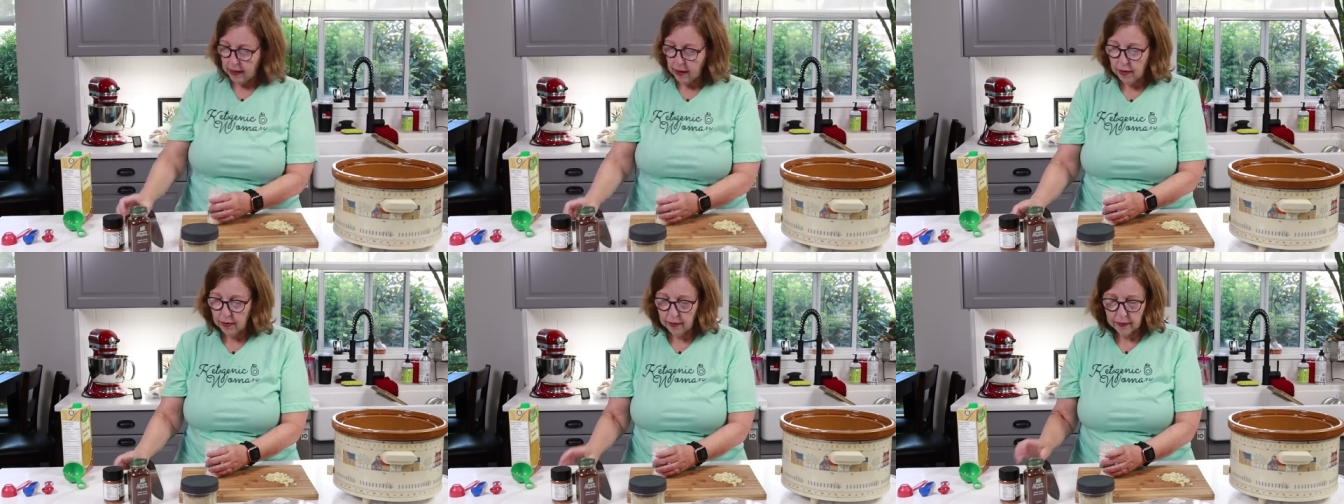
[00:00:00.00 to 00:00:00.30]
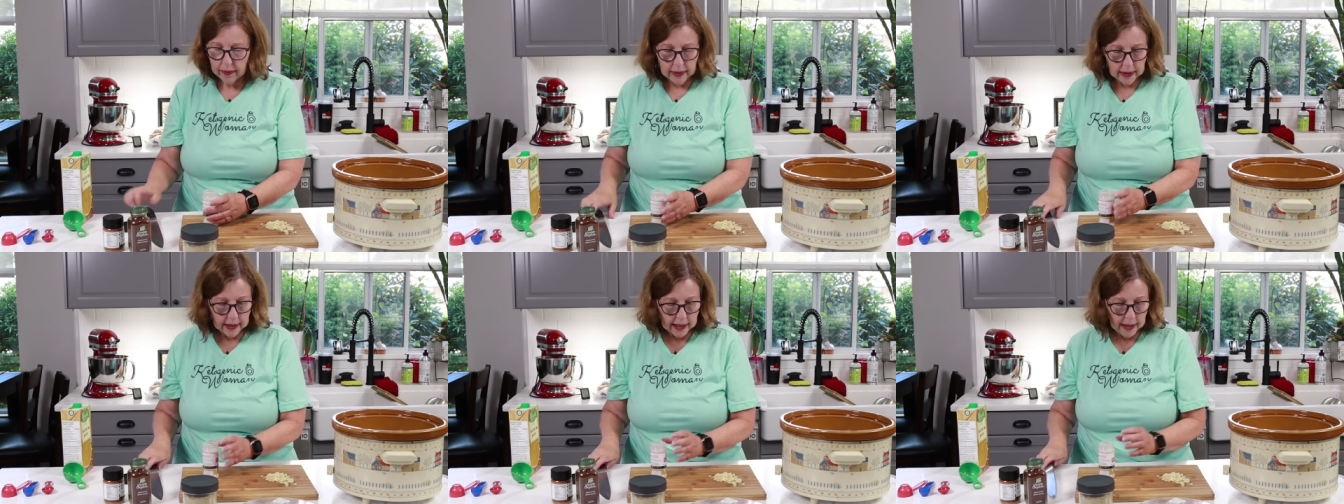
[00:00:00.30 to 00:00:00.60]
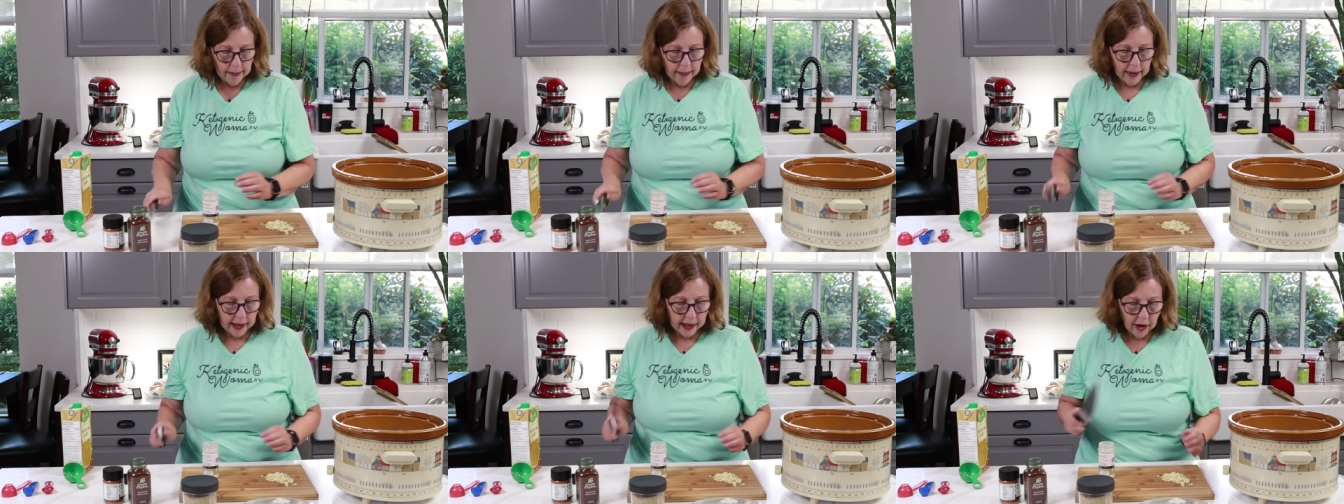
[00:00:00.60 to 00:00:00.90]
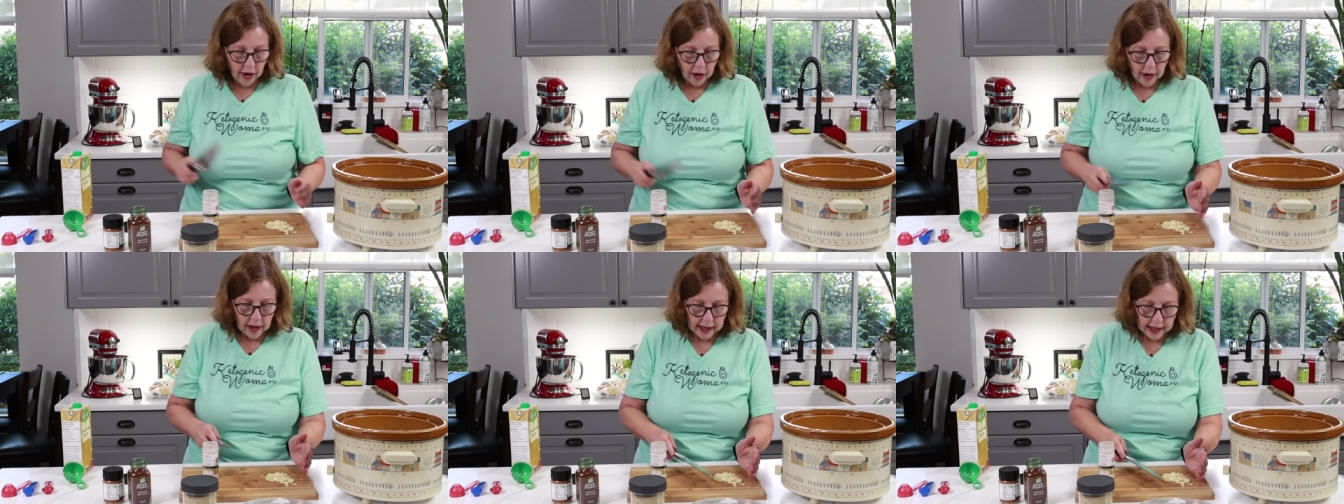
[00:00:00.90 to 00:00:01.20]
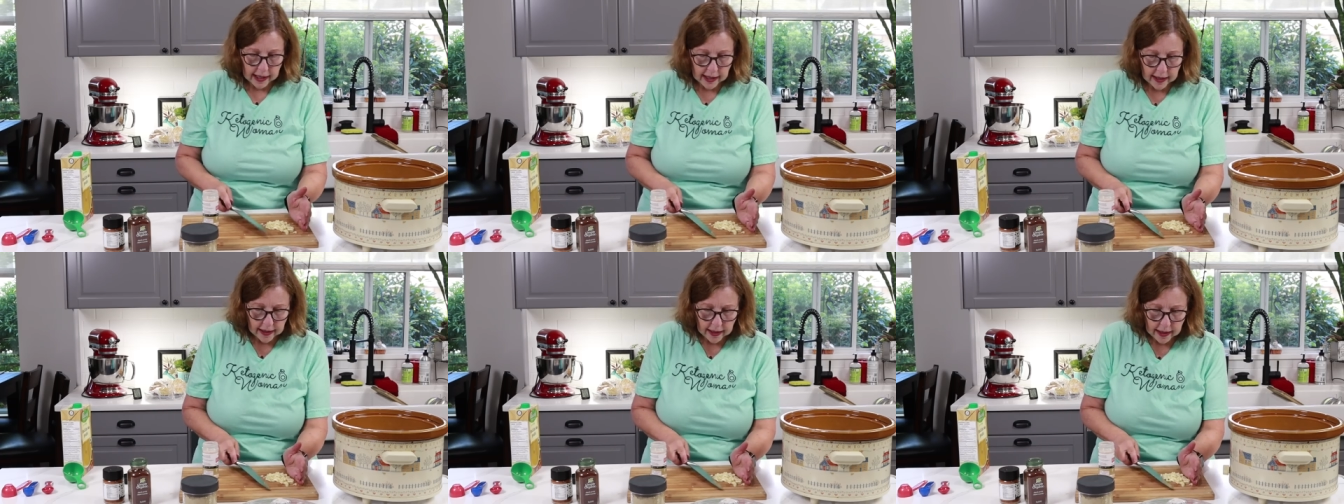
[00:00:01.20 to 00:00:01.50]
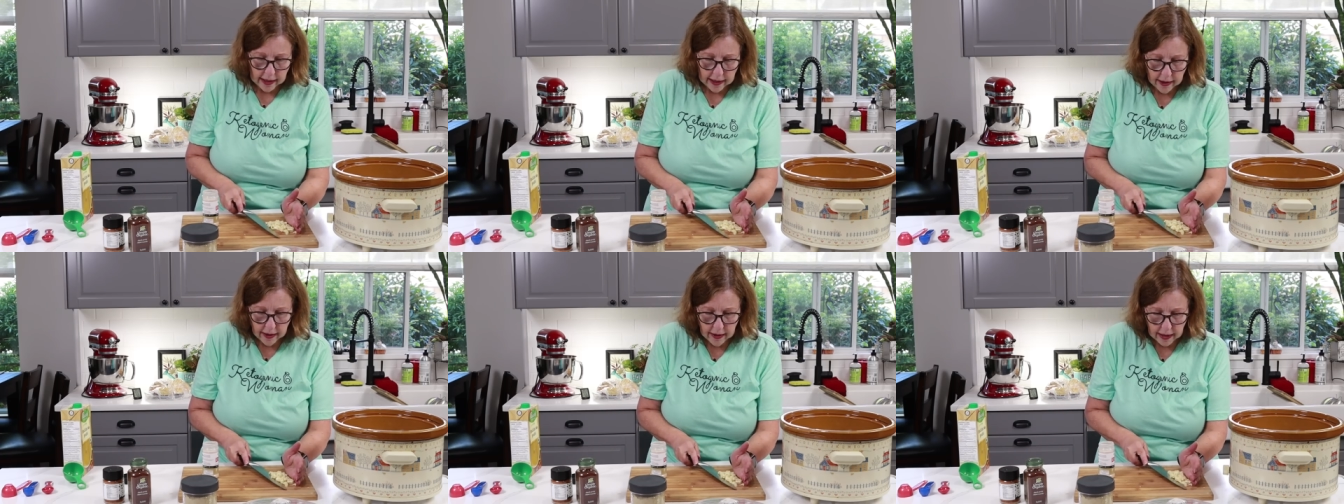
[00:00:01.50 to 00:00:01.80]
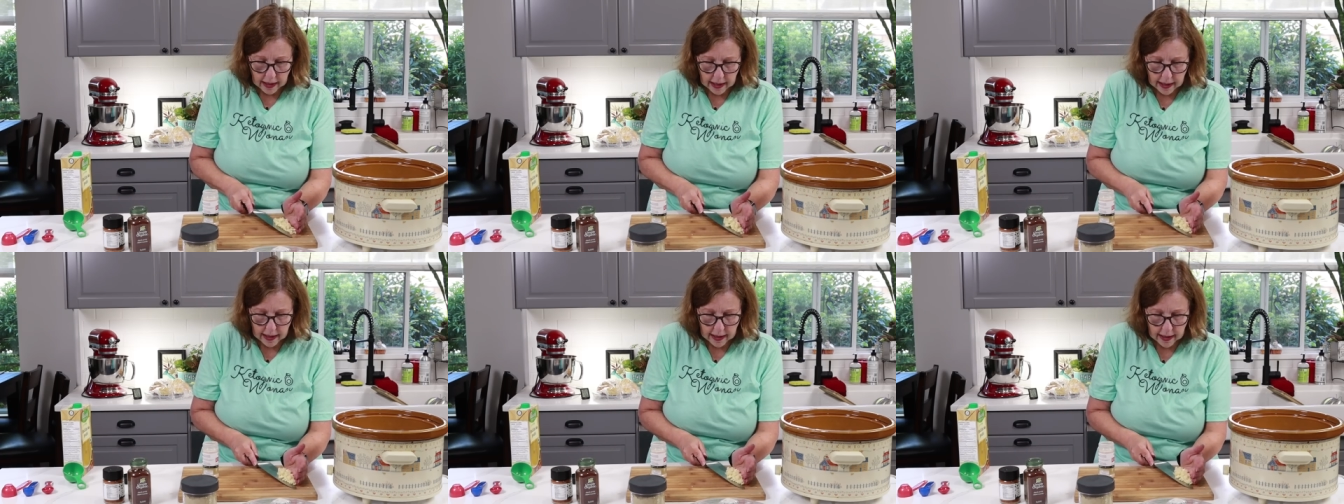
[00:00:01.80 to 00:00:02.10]
Oh, get my garlic in
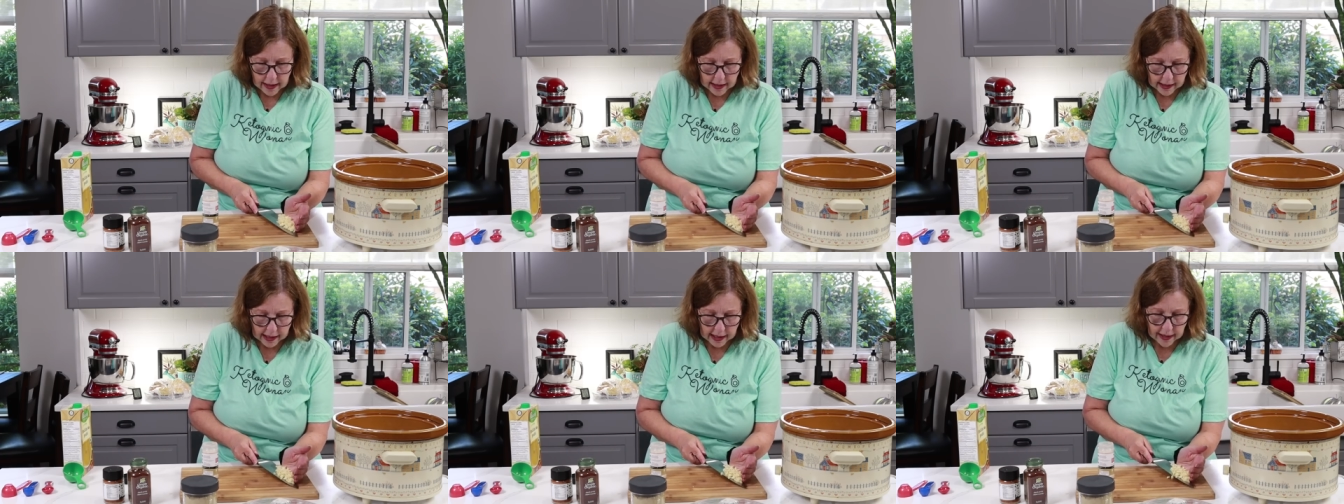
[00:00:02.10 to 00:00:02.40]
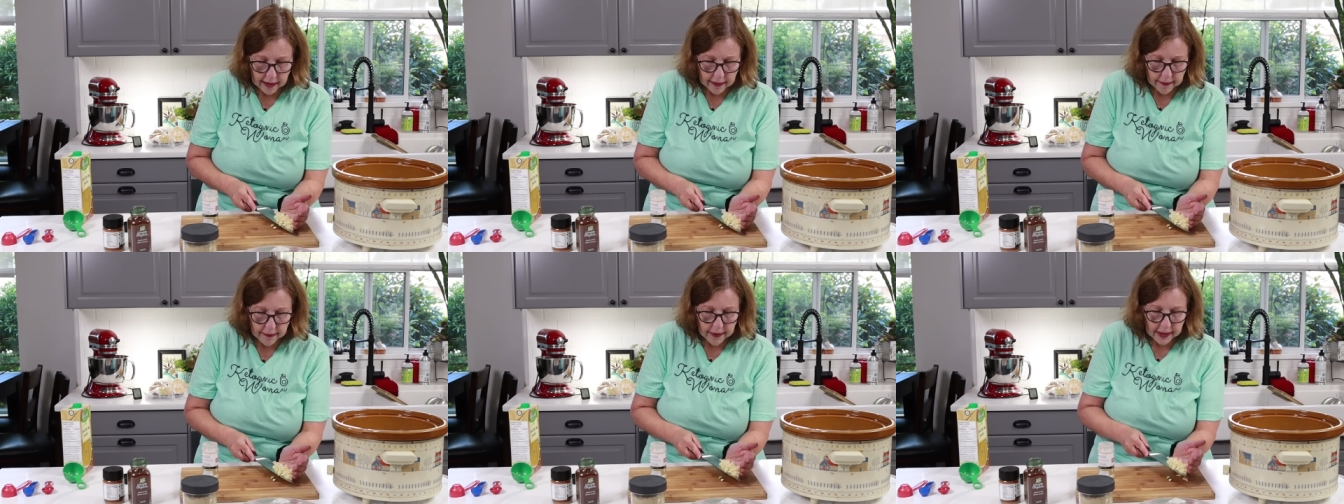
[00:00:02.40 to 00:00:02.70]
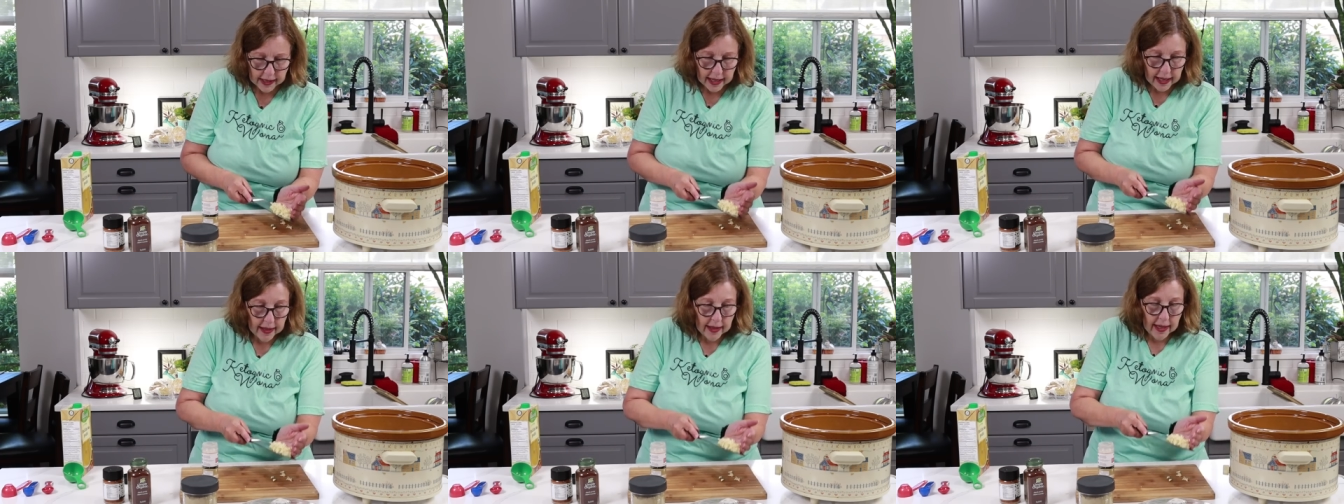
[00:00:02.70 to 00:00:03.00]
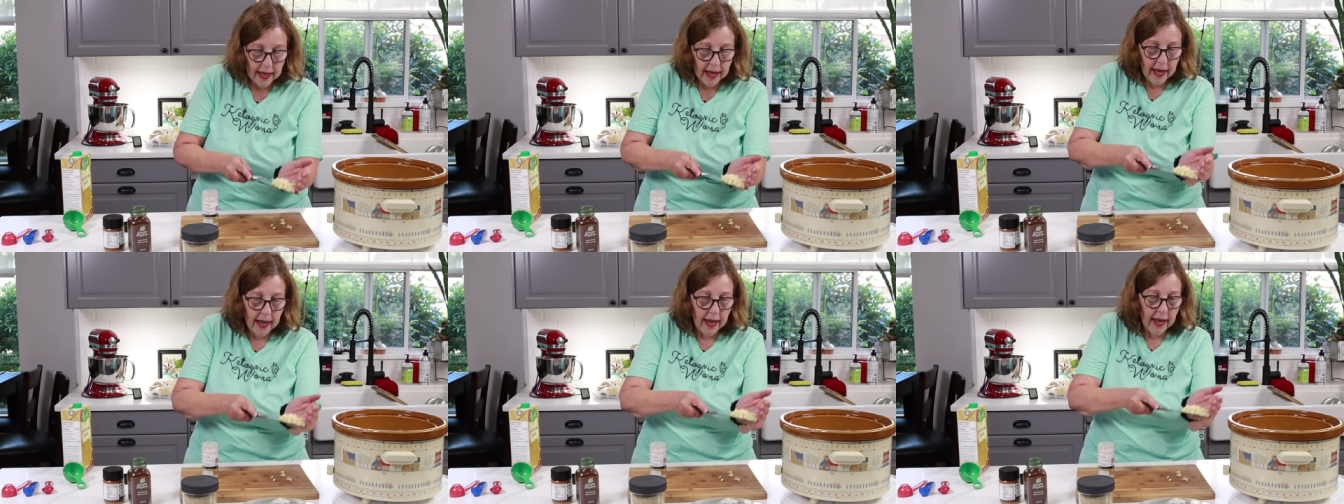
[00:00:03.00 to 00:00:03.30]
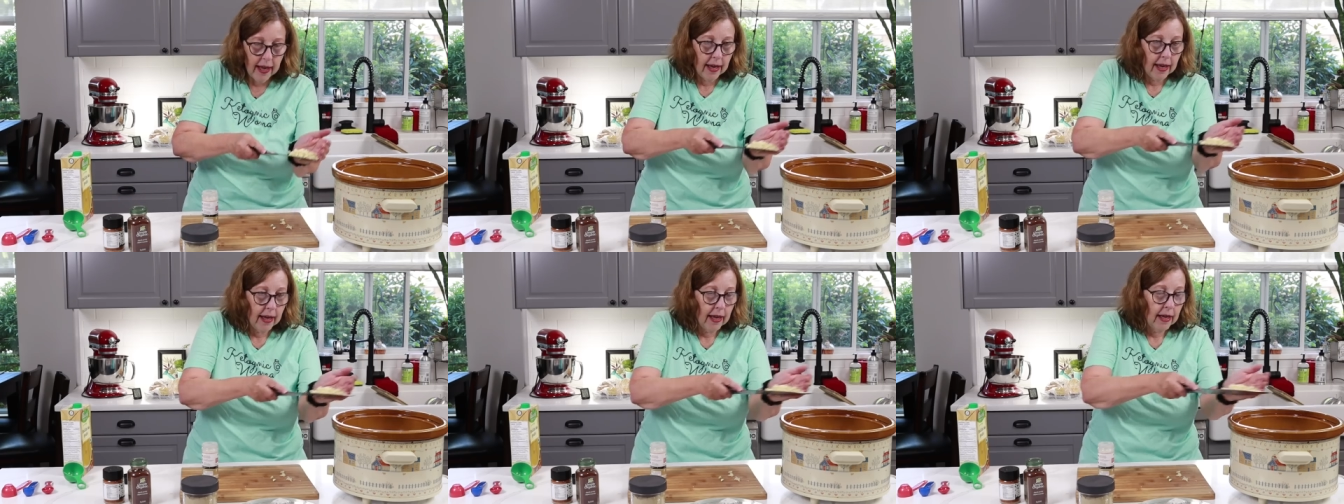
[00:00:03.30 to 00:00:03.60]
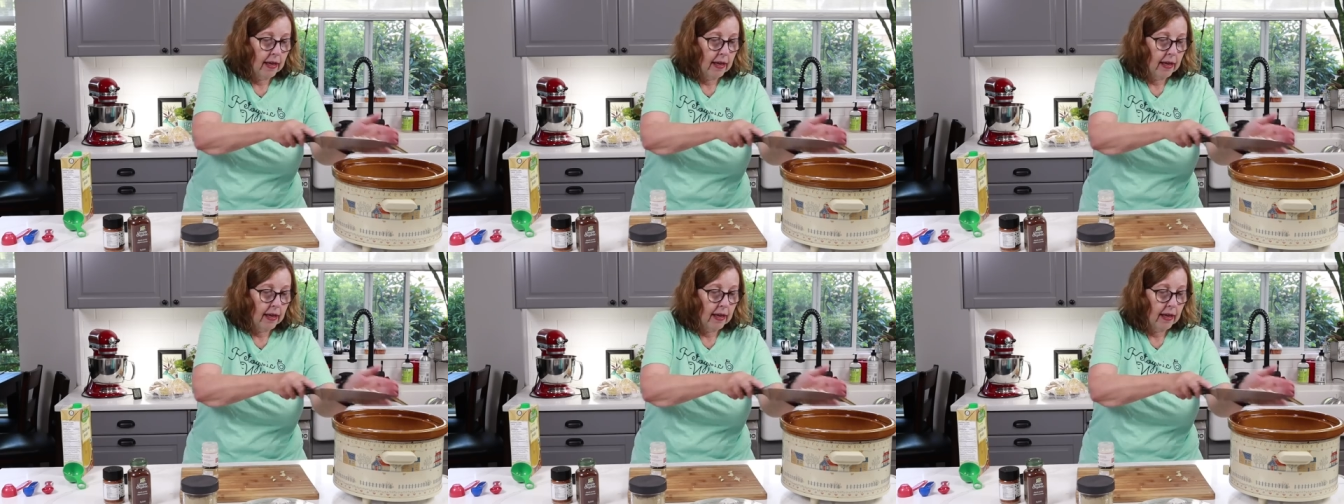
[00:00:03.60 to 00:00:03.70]
there. Can't forget that.